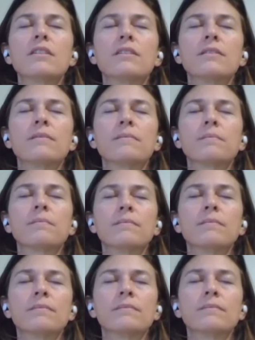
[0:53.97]

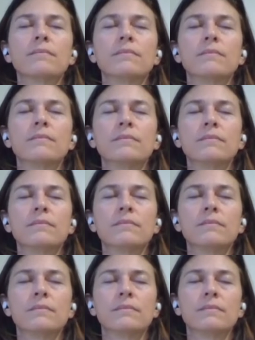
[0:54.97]

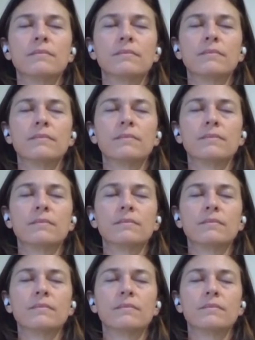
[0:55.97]

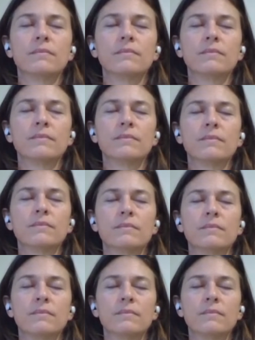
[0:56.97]

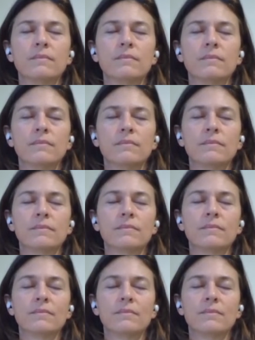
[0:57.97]
(silence)